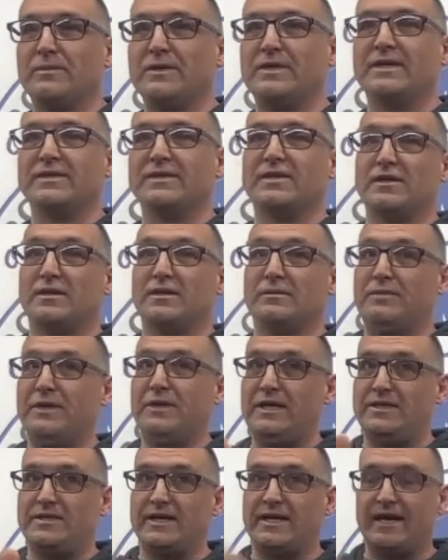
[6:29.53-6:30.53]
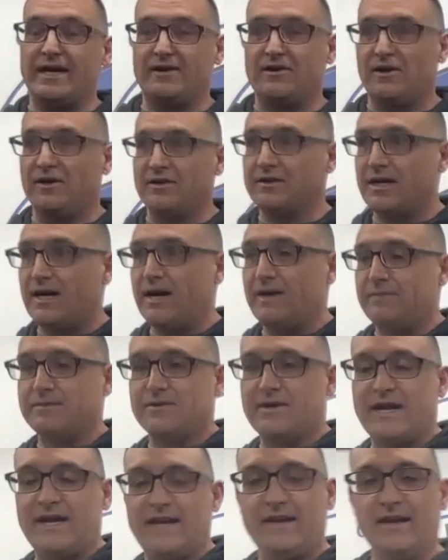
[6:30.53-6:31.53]
because on the beach they can't call the cops,
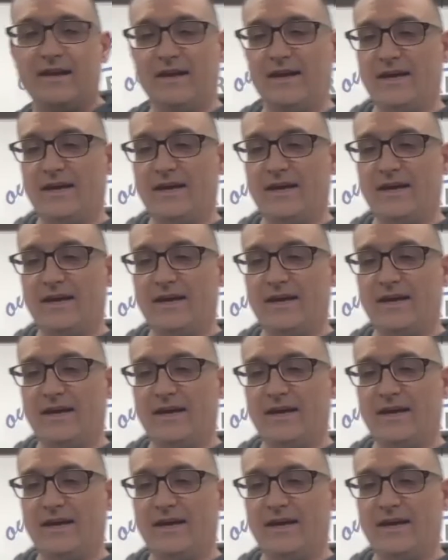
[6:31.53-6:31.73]
right?